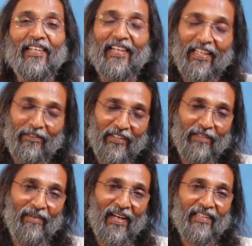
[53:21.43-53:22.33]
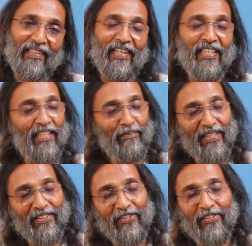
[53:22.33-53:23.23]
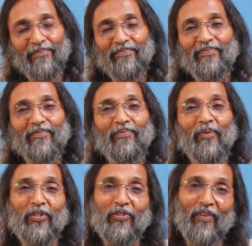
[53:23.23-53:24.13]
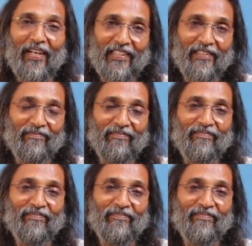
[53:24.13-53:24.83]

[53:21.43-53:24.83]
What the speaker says: Any feedback, any comment, most welcome.